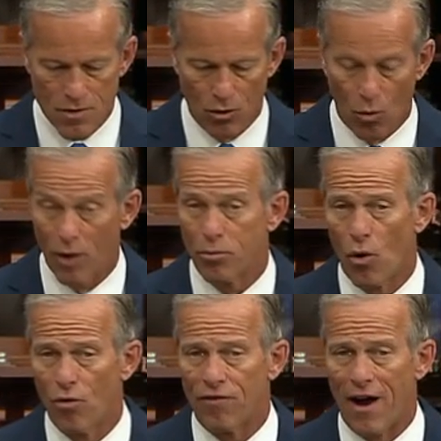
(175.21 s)
One
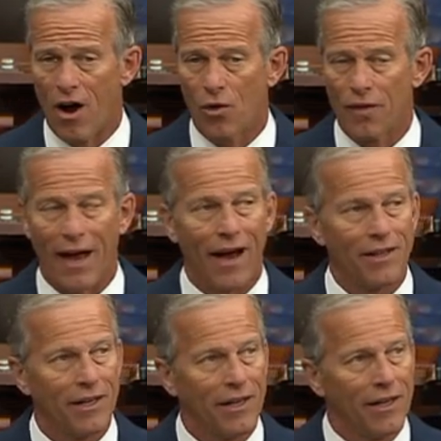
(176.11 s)
poll found
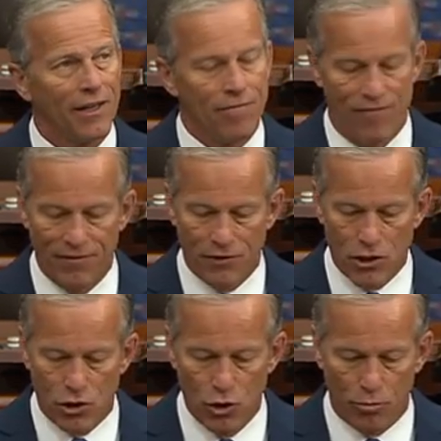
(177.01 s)
that
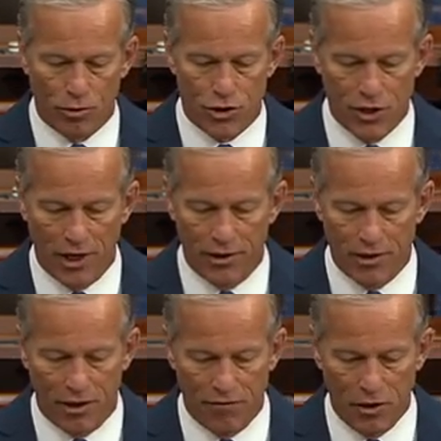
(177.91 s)
52%
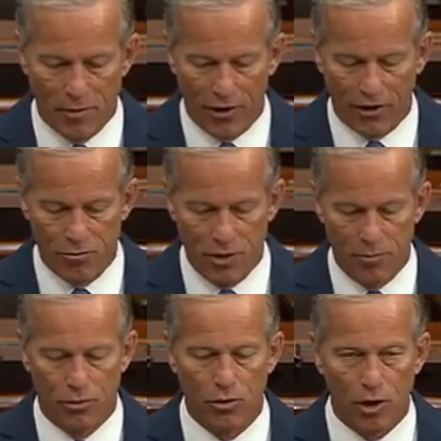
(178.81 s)
of the American
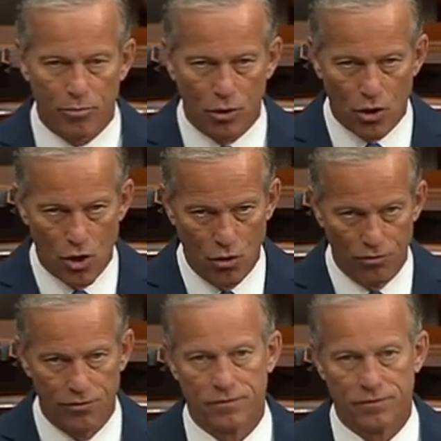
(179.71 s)
people approve